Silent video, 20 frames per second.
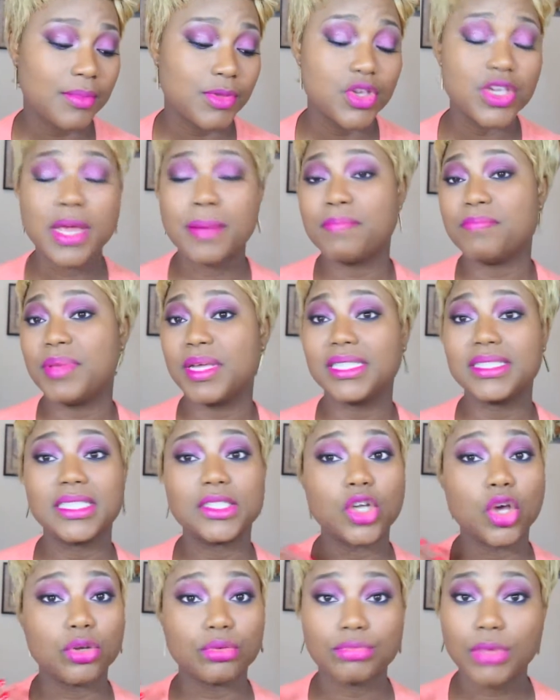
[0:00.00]
You can build
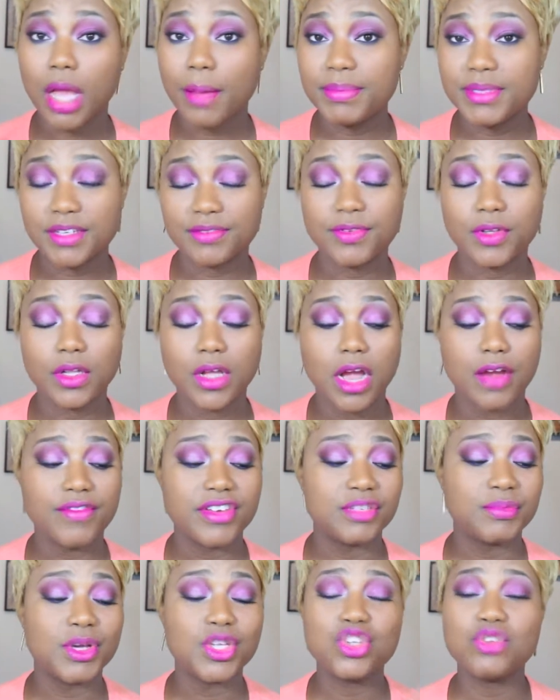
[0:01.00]
it up to full
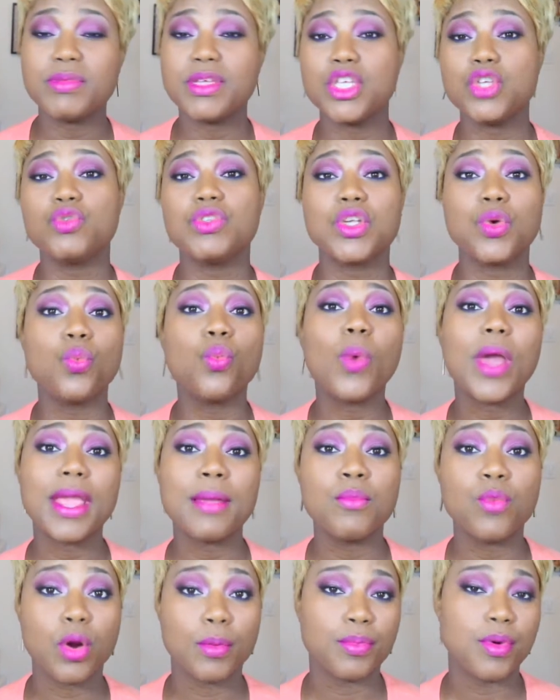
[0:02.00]
coverage, but you'd be using
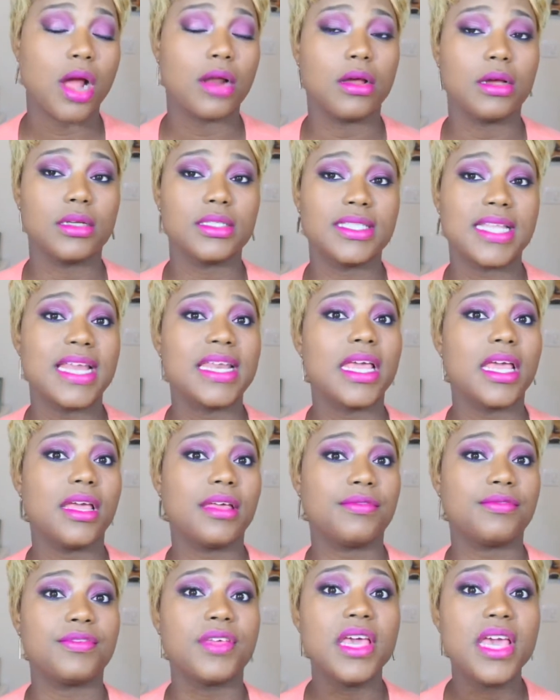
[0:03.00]
way more product than
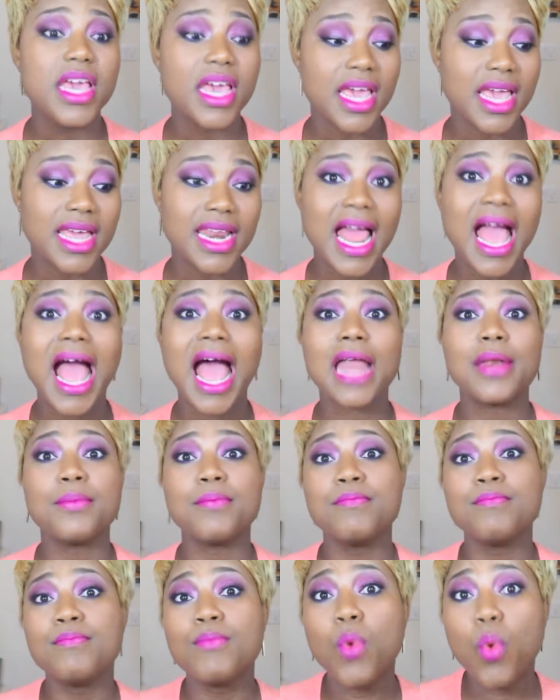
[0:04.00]
if it
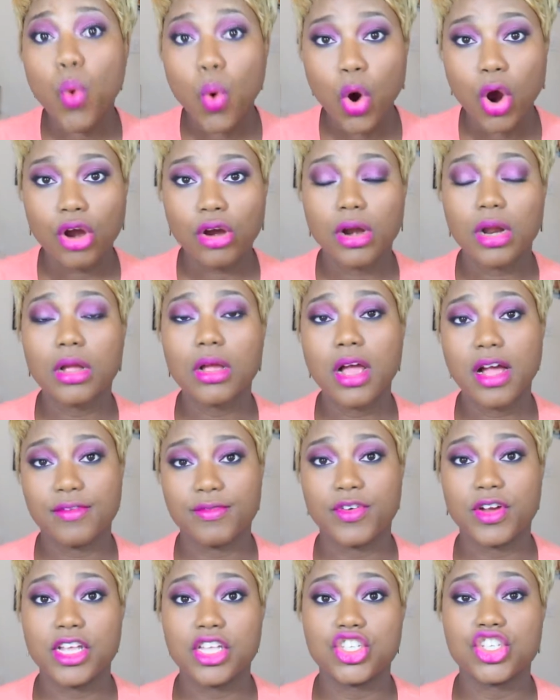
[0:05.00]
had more
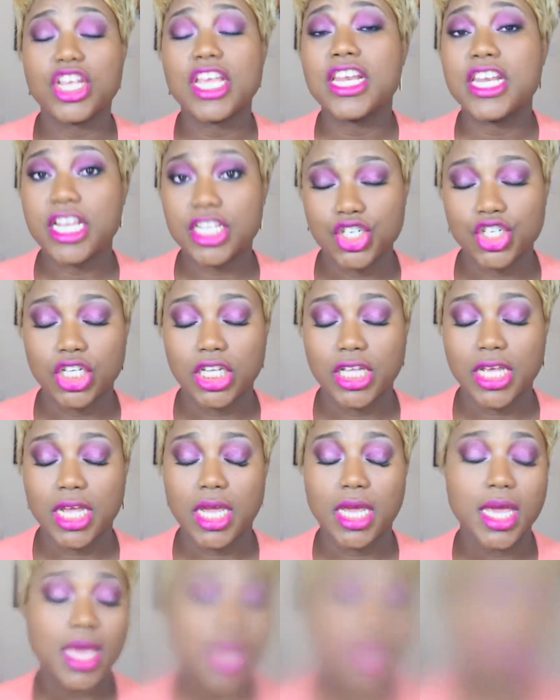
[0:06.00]
coverage initially.